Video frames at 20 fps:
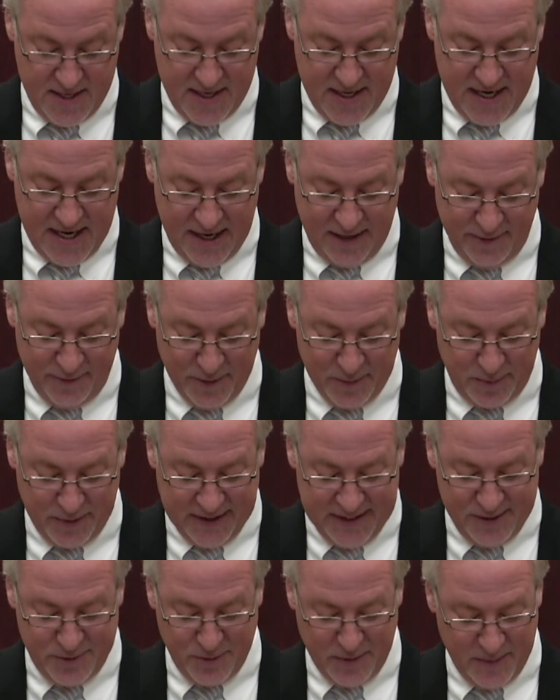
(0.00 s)
However,
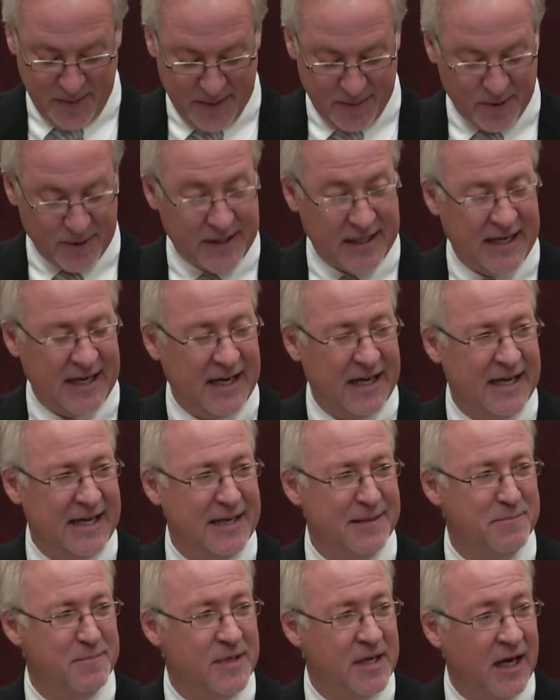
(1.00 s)
please remember that I
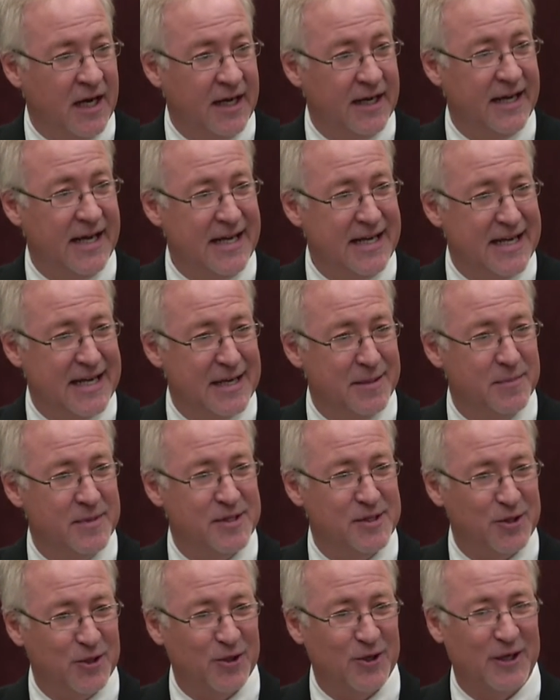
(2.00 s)
am not a
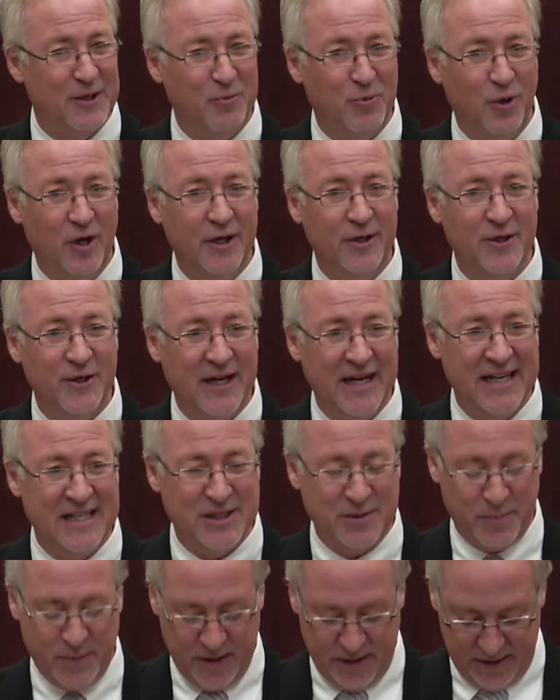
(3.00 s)
chemist or a water
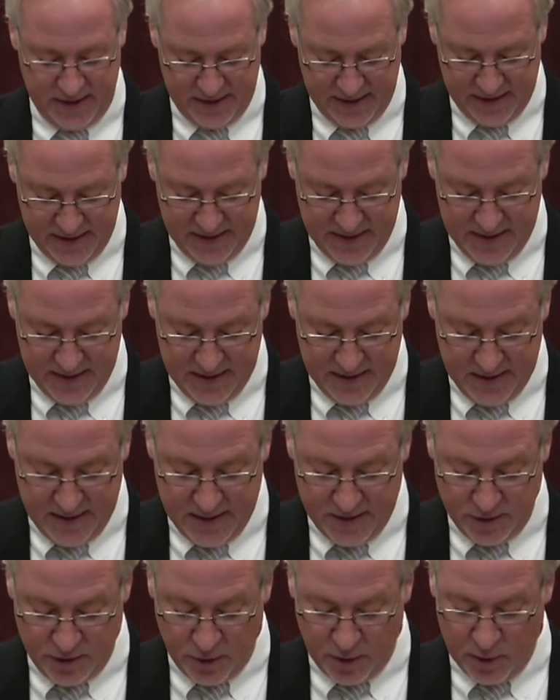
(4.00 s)
expert,
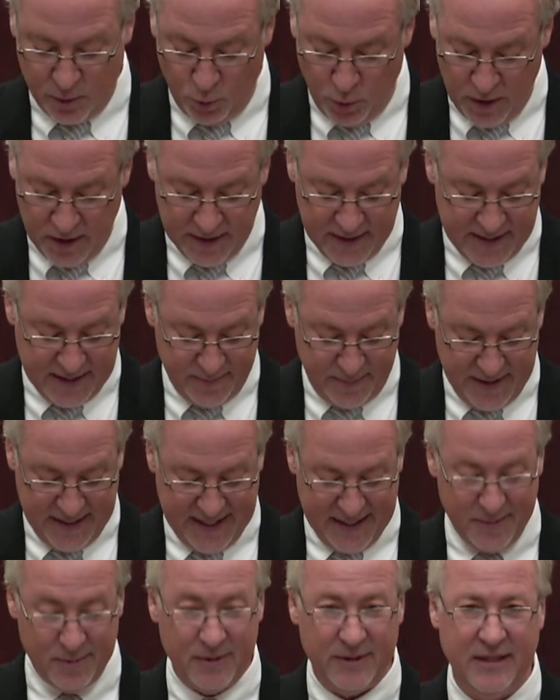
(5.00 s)
so I will not be
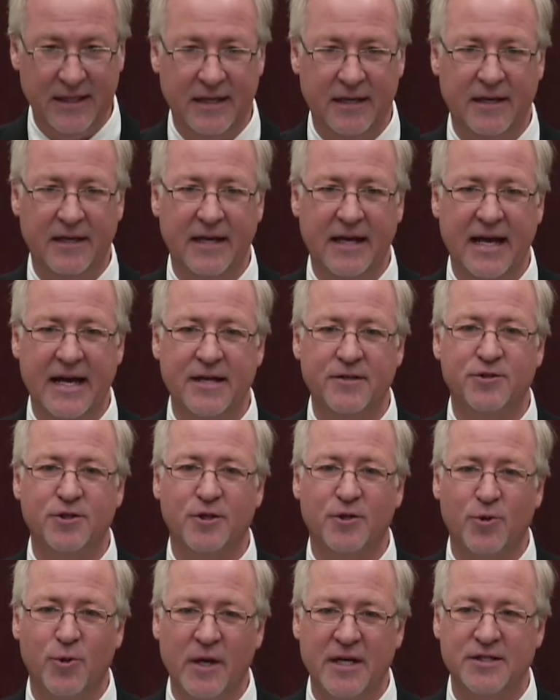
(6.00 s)
able to answer
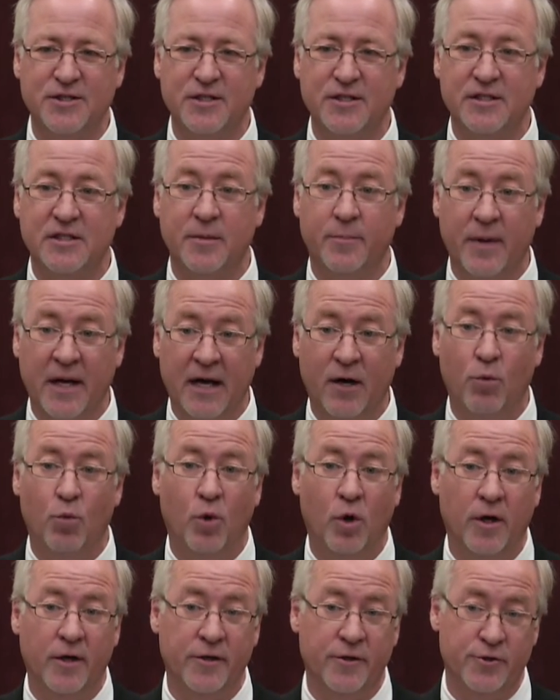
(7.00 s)
questions about
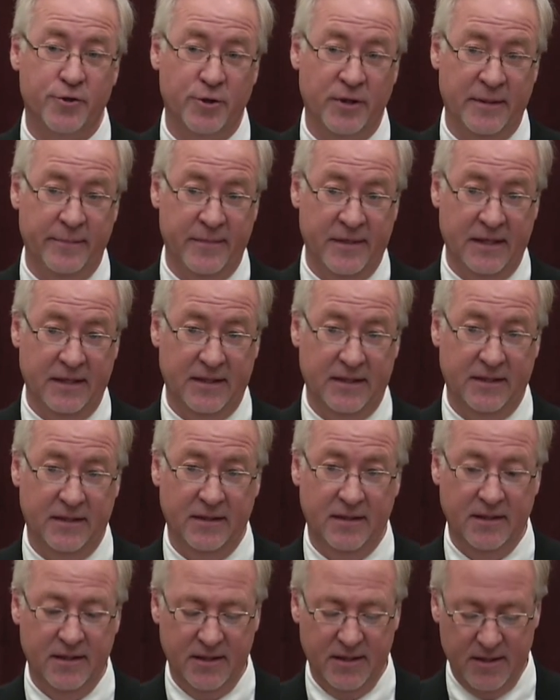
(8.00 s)
water treatment.
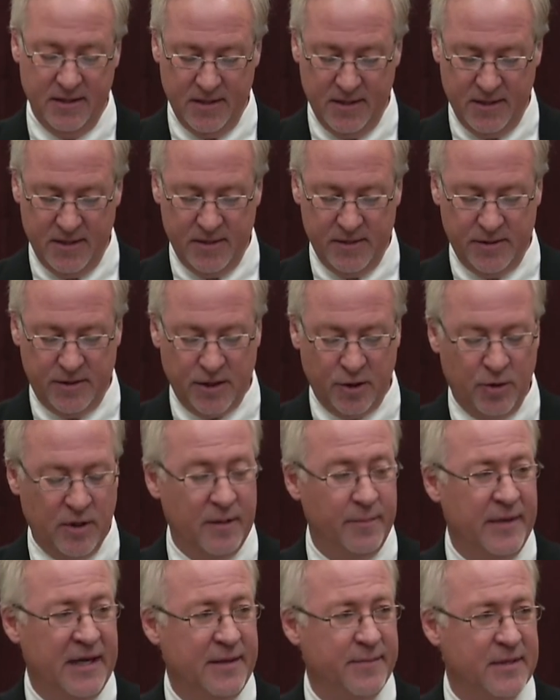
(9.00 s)
So I'll
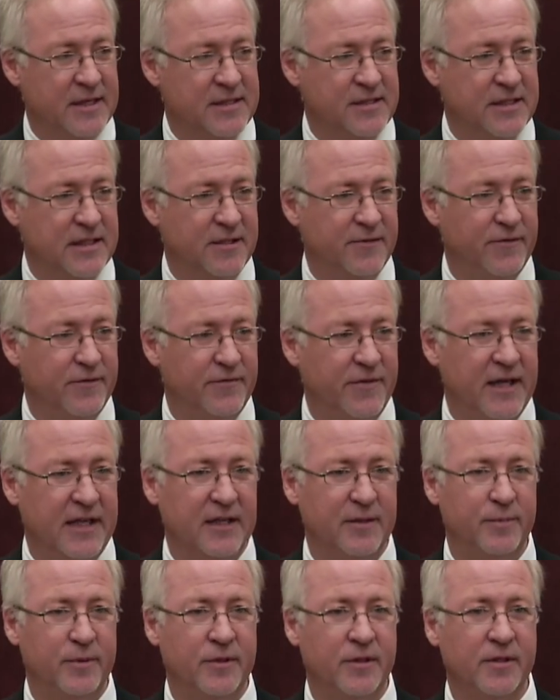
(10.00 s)
make myself
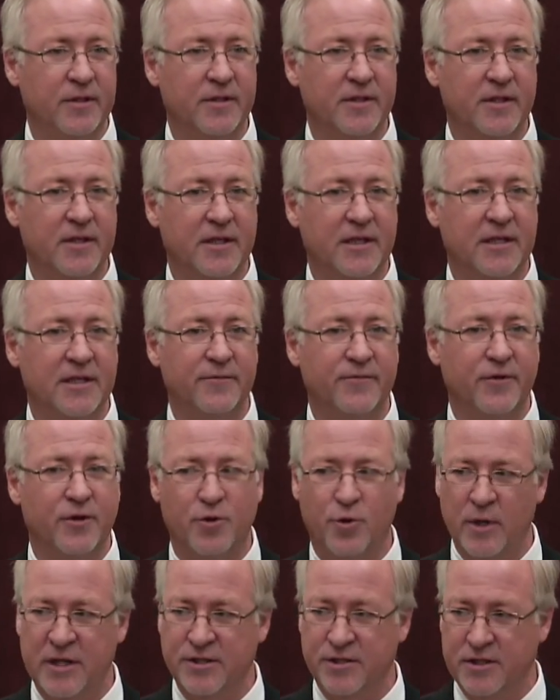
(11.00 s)
available for
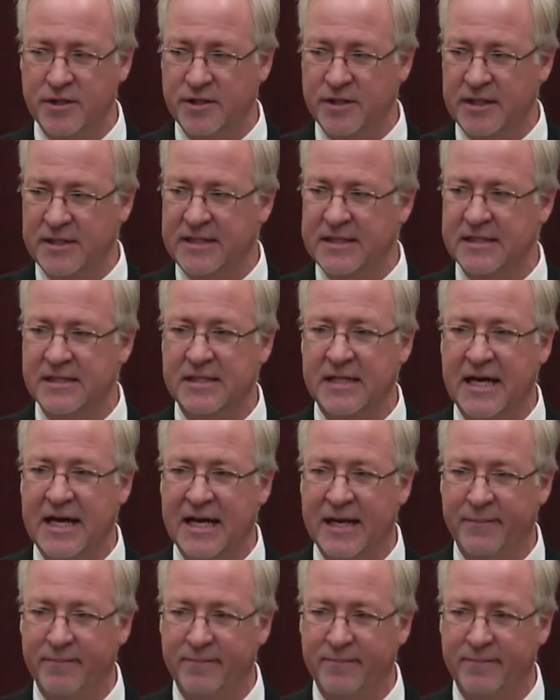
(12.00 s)
questions at this time.